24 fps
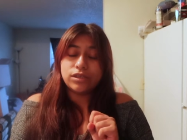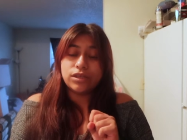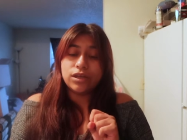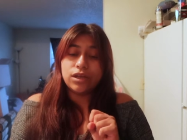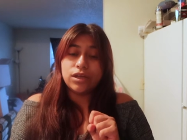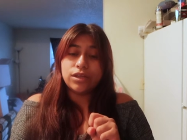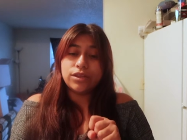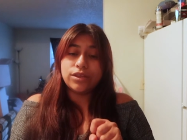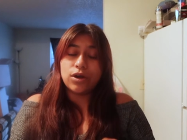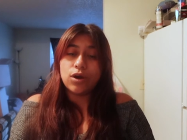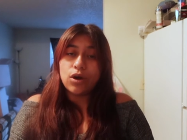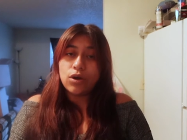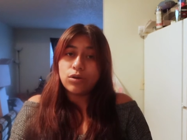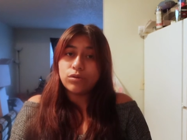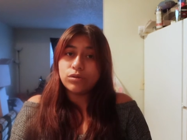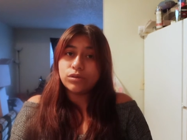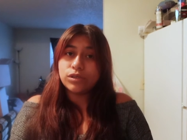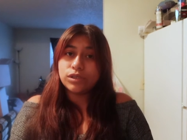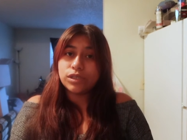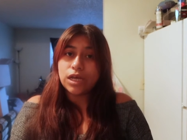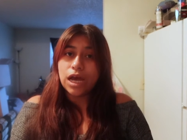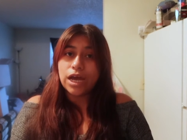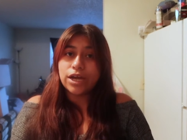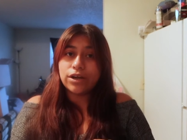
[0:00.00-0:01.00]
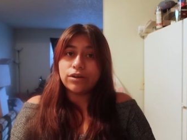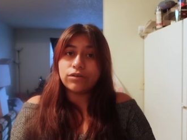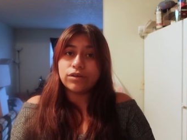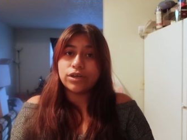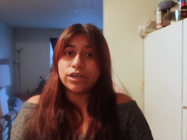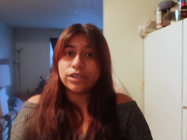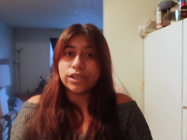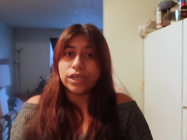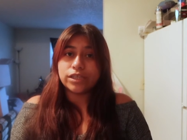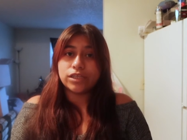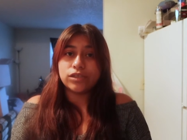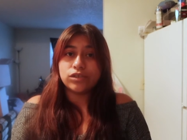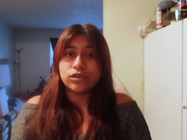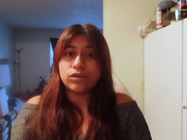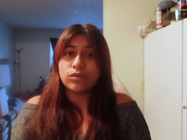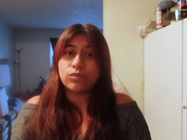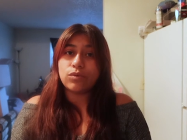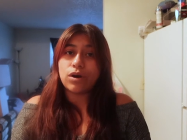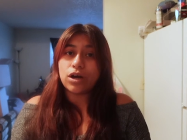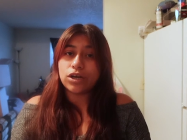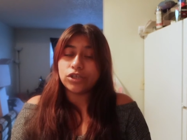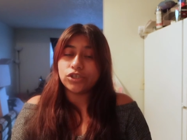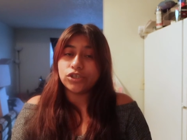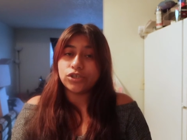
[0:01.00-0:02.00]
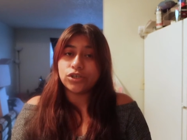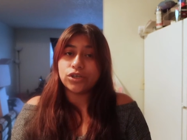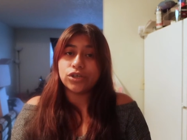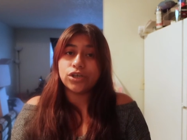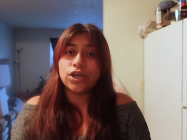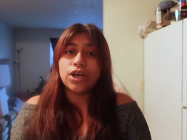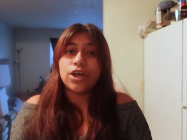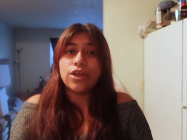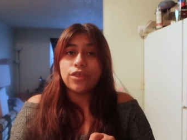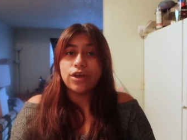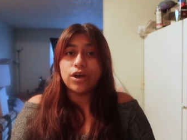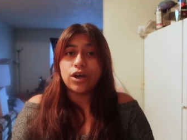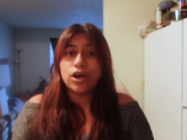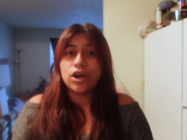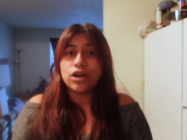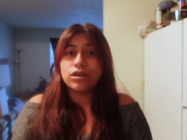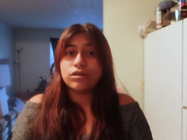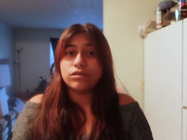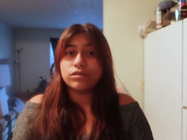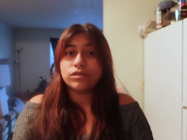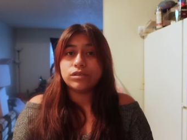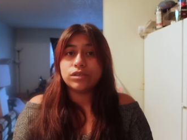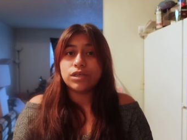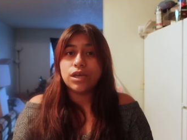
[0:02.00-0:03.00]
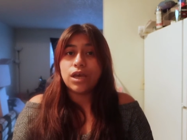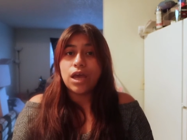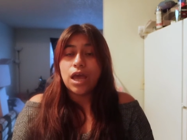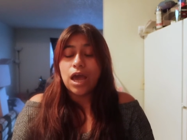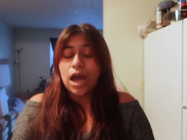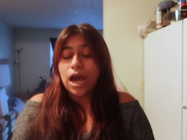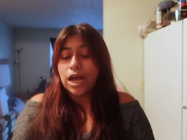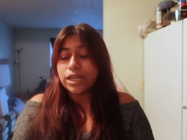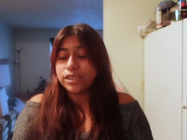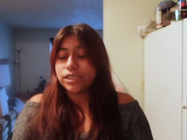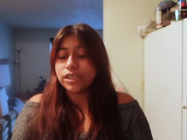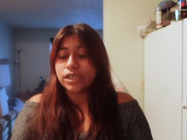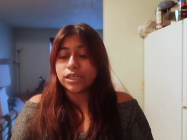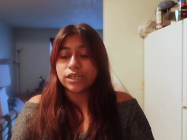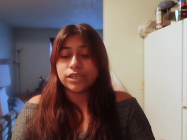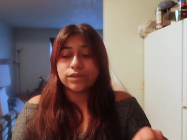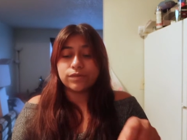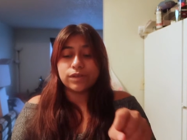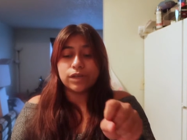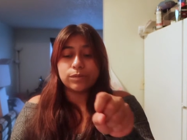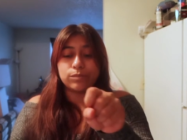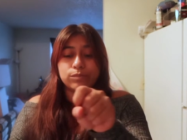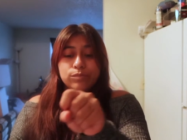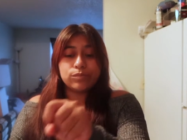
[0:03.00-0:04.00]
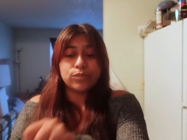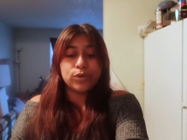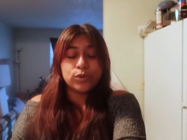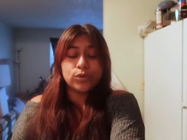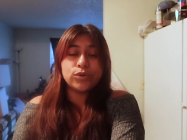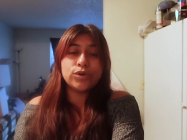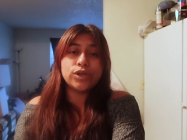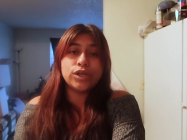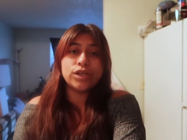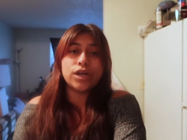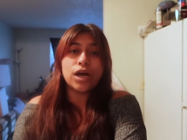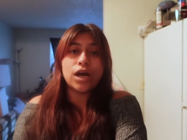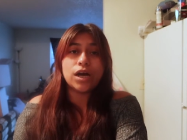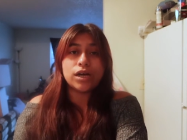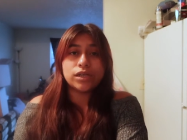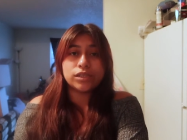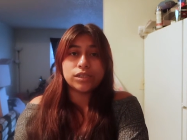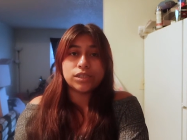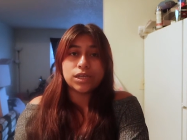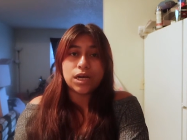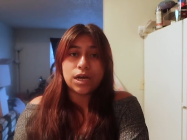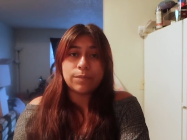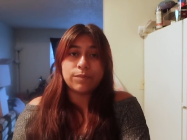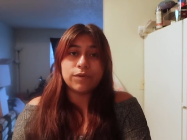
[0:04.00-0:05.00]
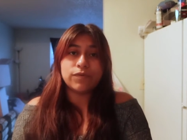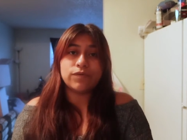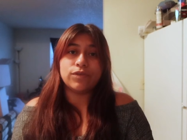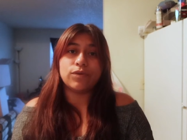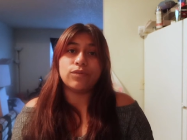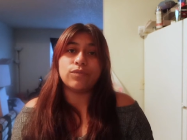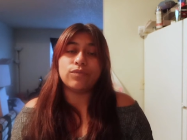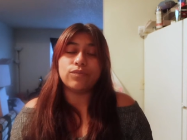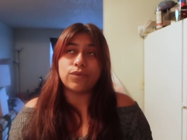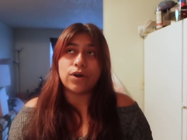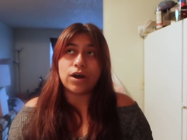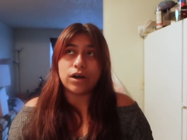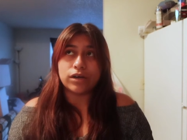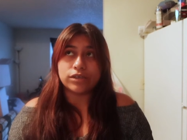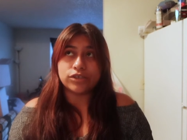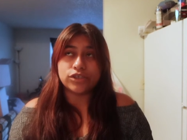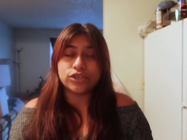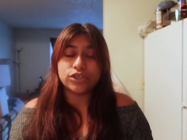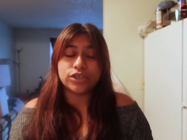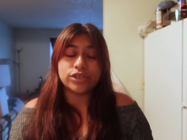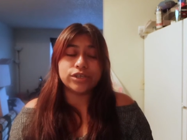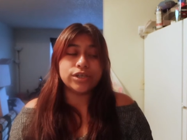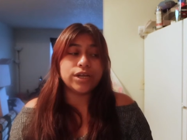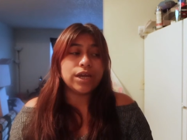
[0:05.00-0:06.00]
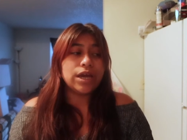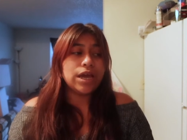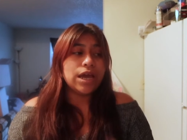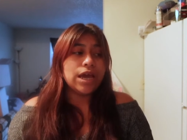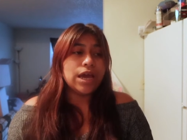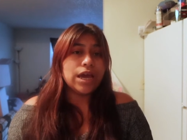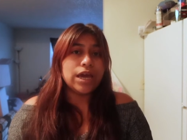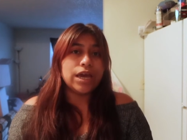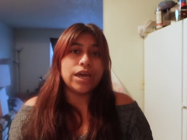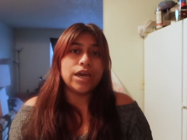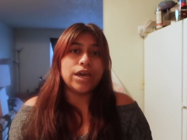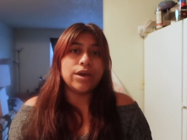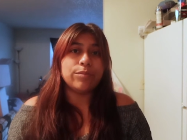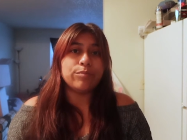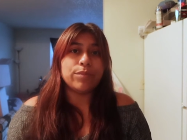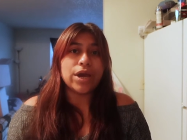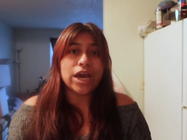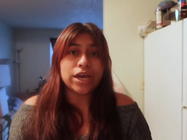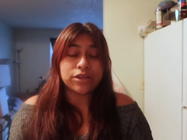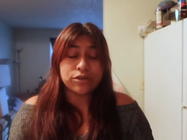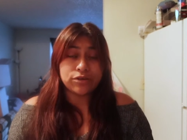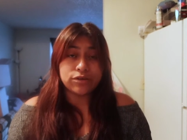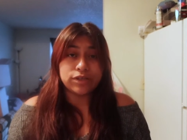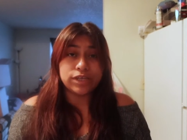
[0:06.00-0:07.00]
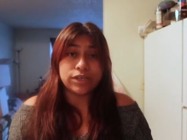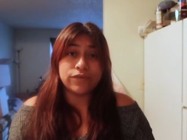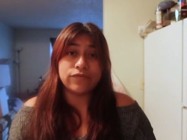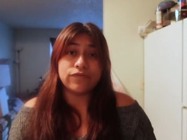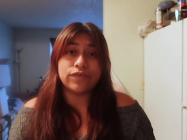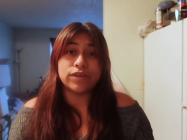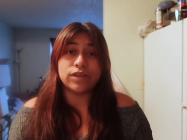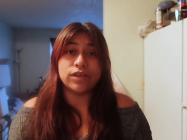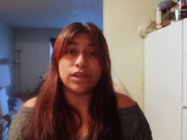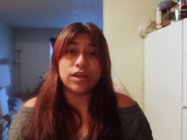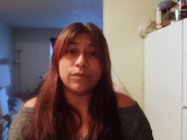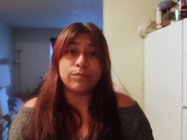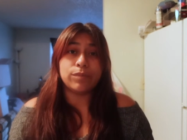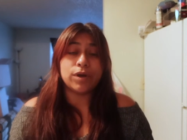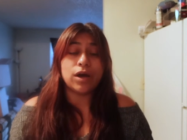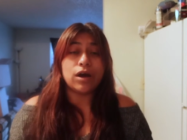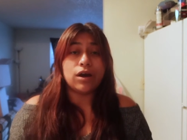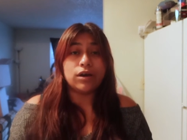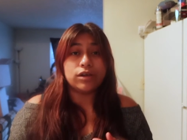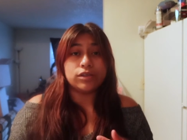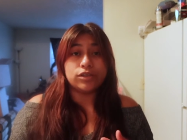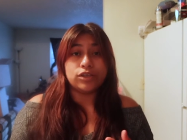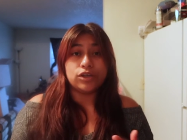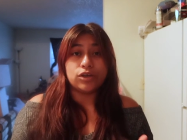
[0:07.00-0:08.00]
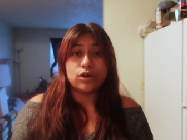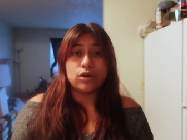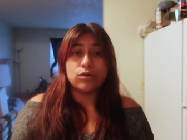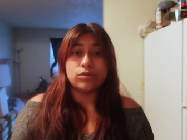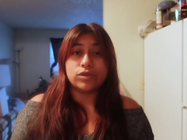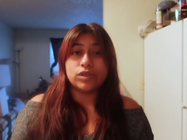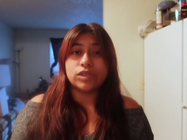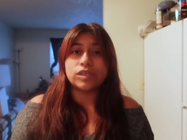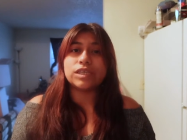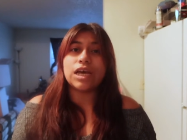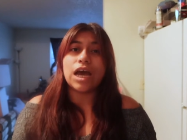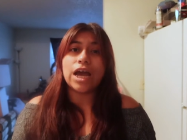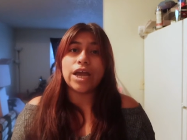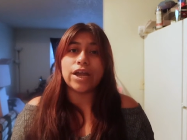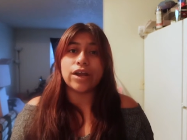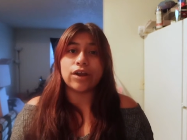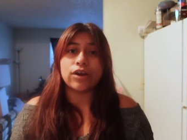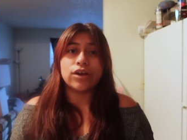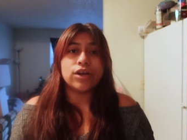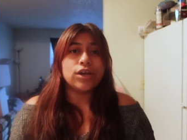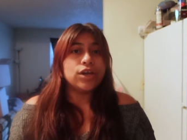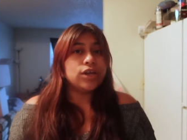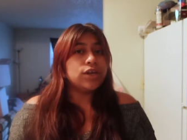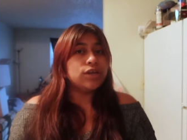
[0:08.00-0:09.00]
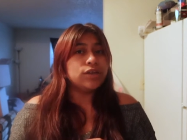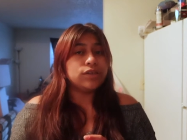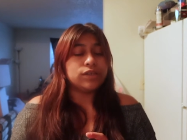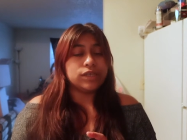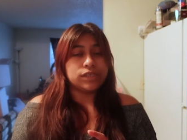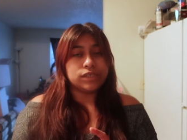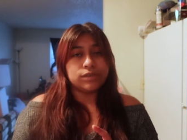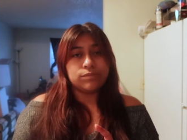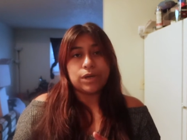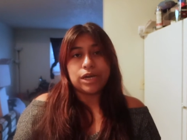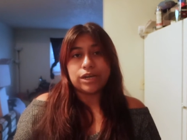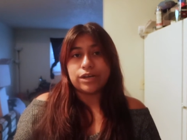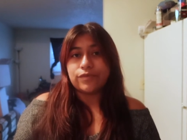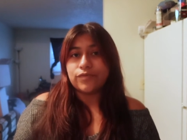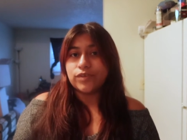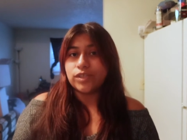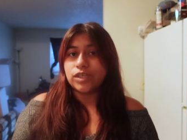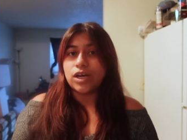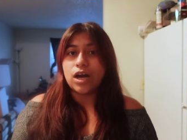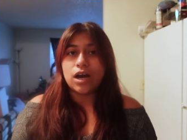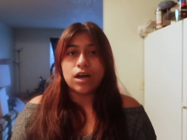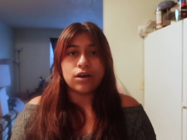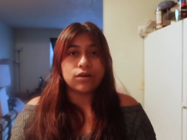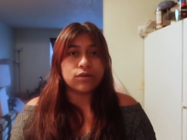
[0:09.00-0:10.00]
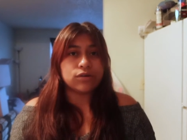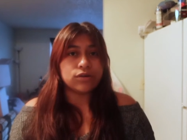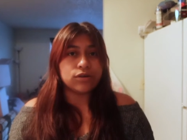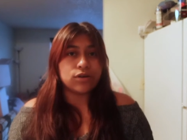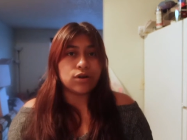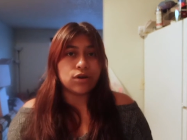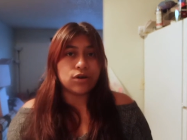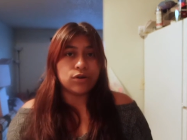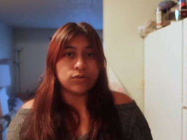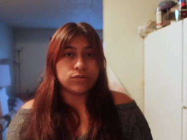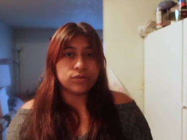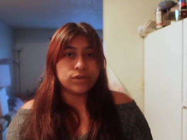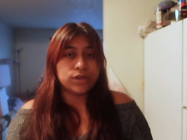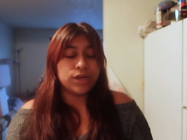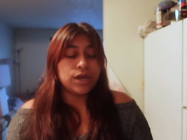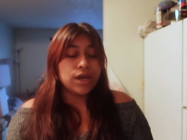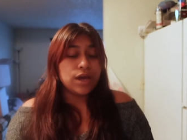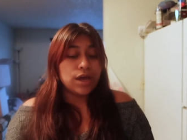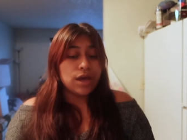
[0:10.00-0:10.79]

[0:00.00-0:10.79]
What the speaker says: the hose. I don't connect it to the washer. The hose, I just put it on top of the washer and manually fill it up on your own desire. It doesn't matter if it's hot or cold.